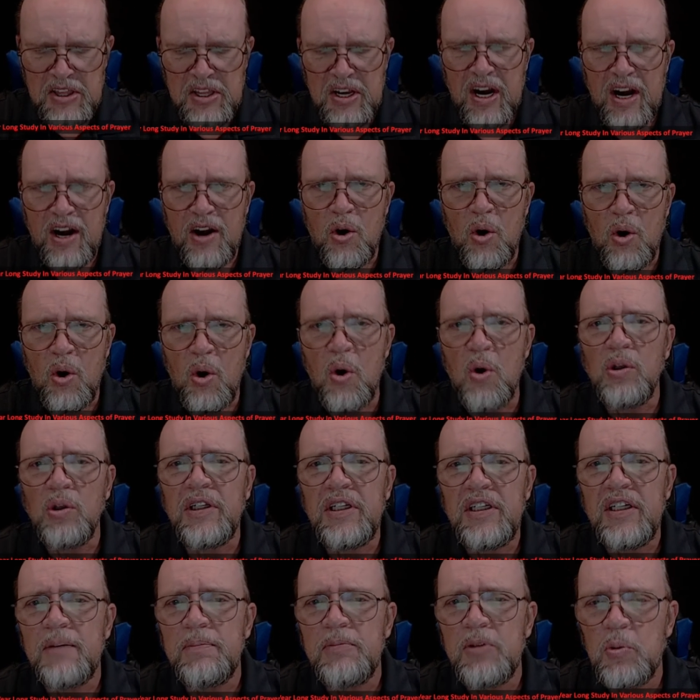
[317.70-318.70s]
that are
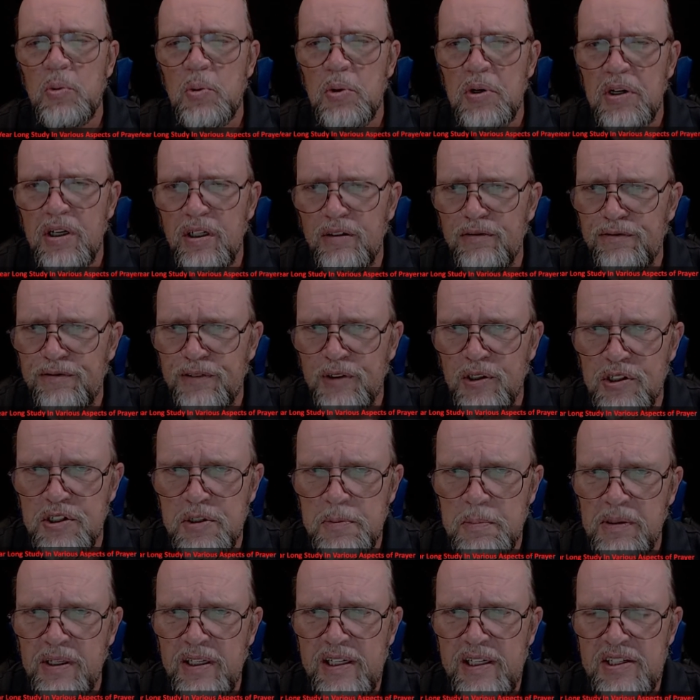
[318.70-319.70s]
holding up the word
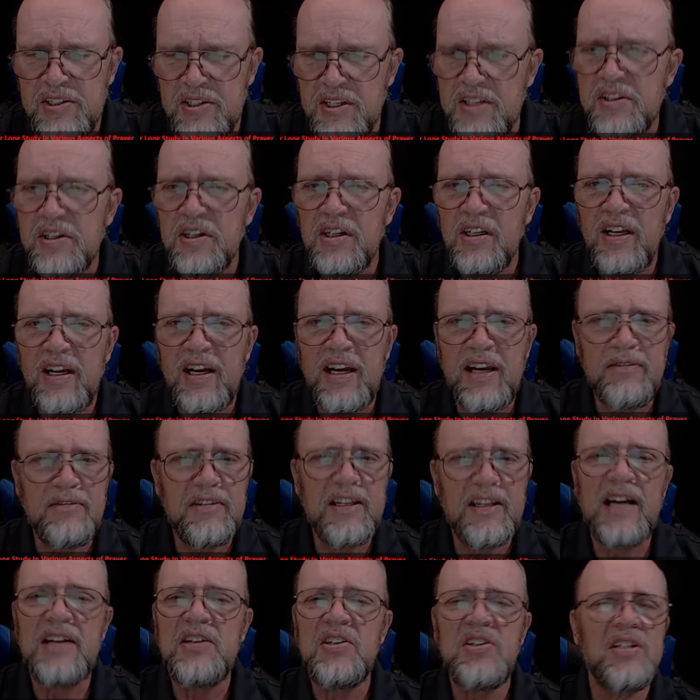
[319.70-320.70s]
first place in their life,
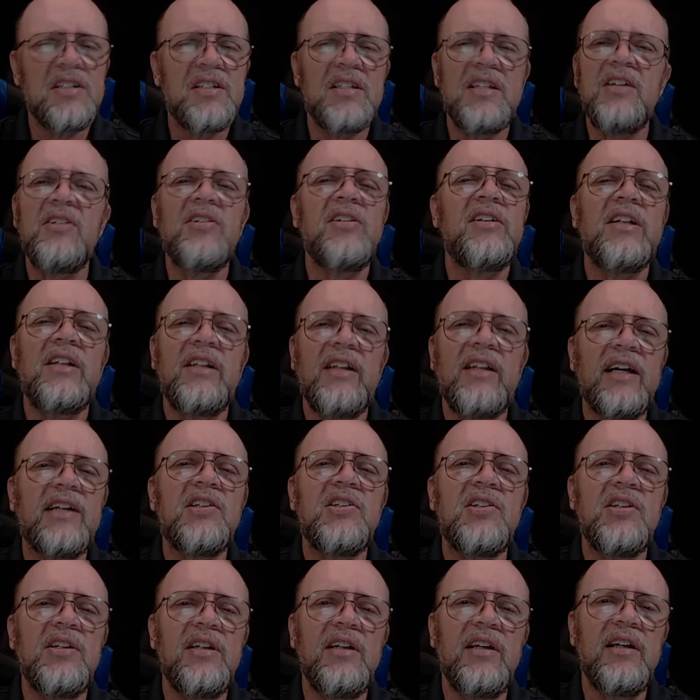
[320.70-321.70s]
not just during
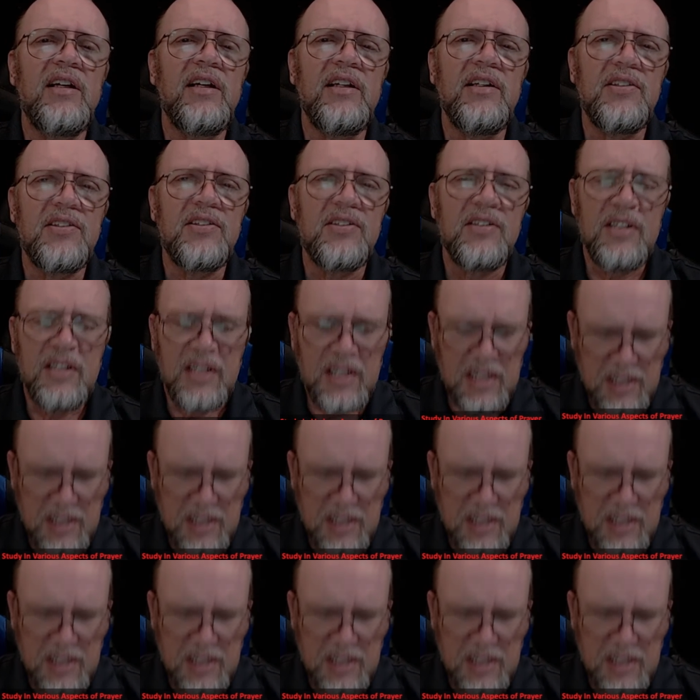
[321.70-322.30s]
election days,